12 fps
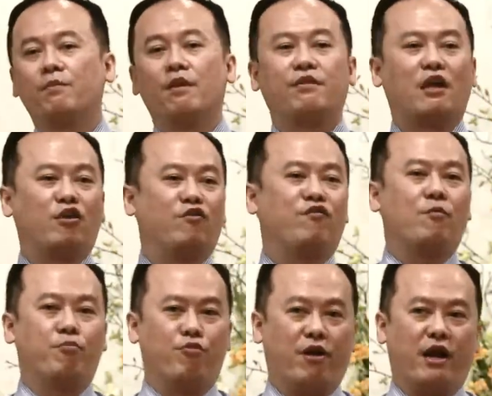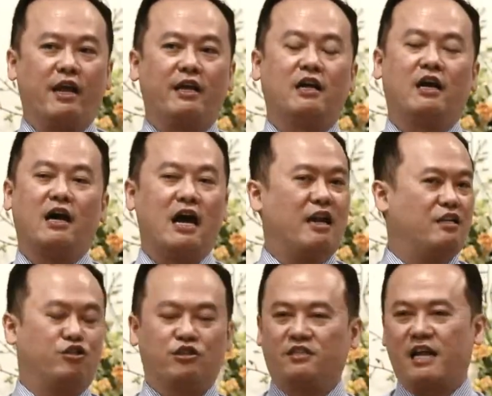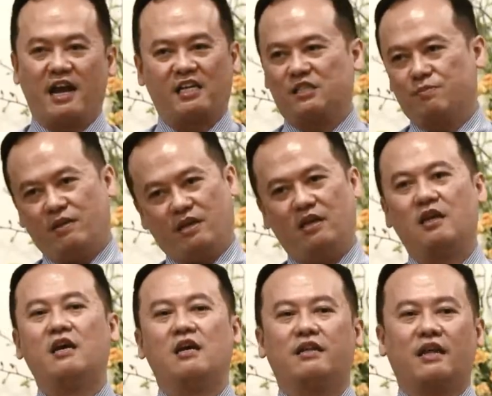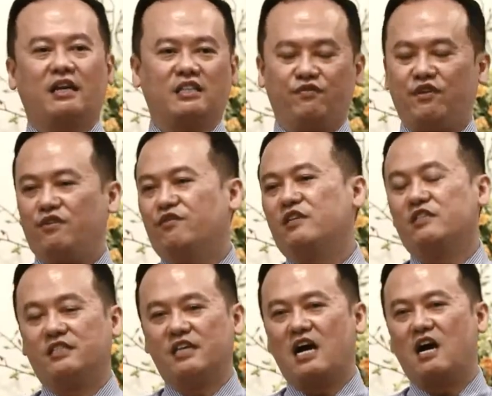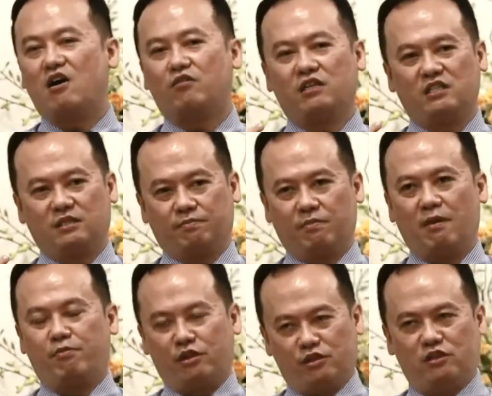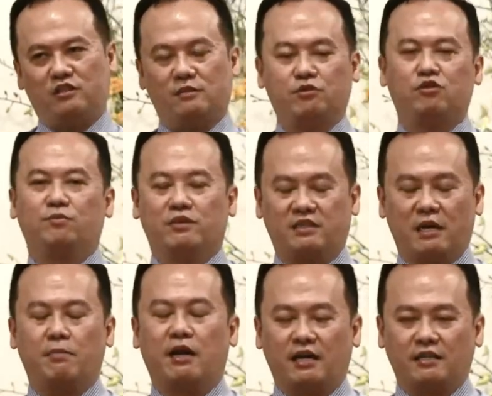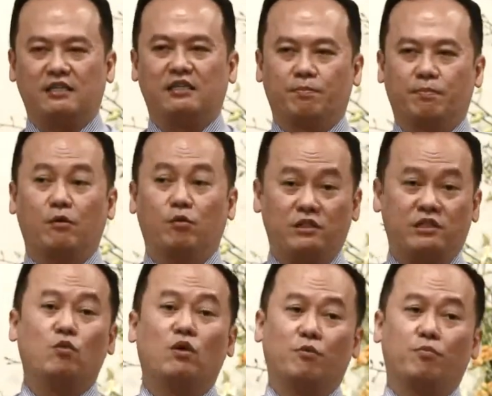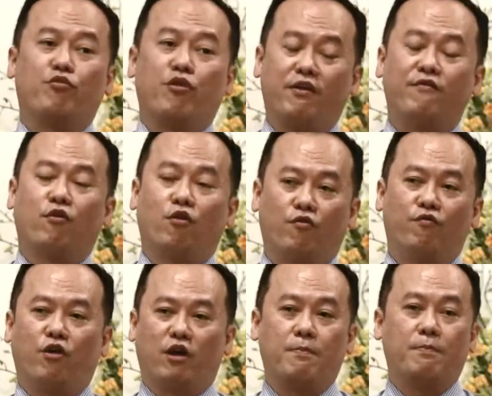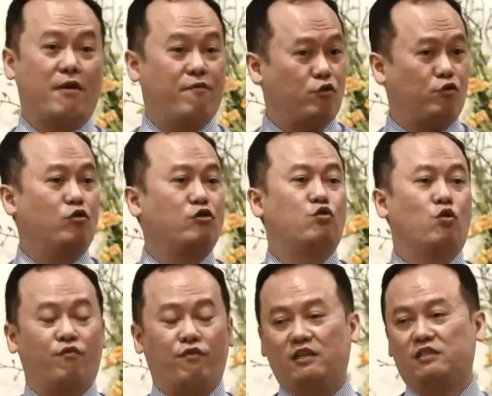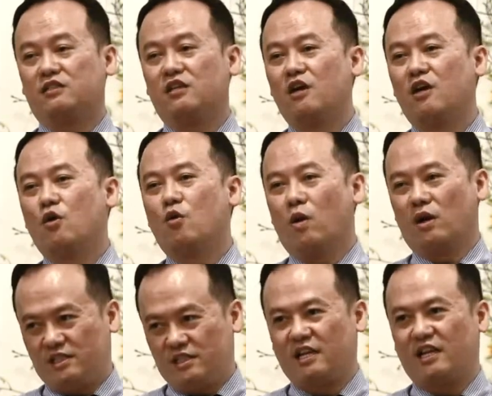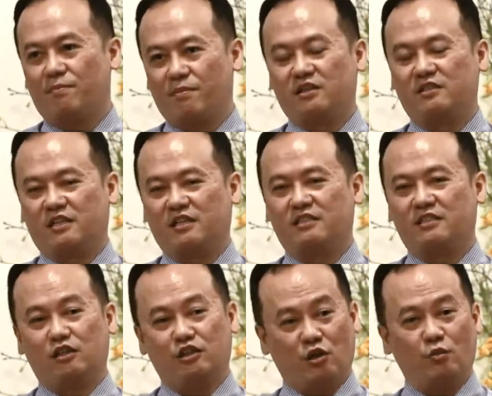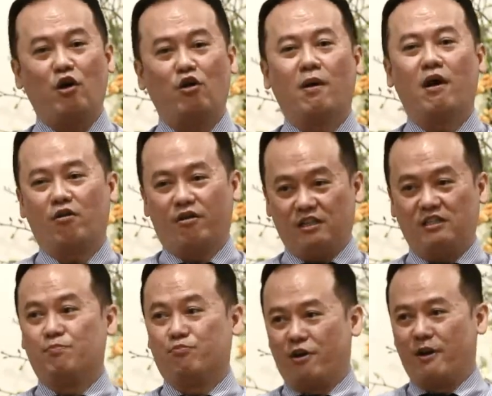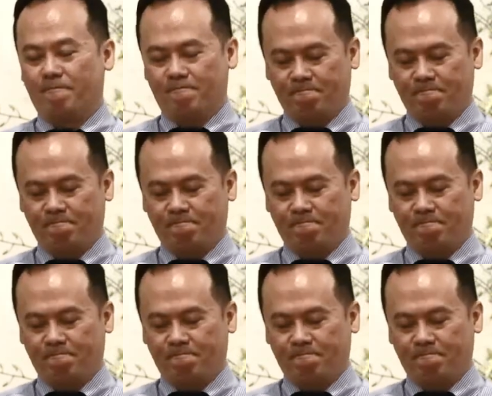Thank you for praying. Alice just texted me that his fever is down, his blood pressure seems to be stabilizing, but we still want to pray for him and for those of us who are sick amongst us. Shall we all bow our heads in prayer?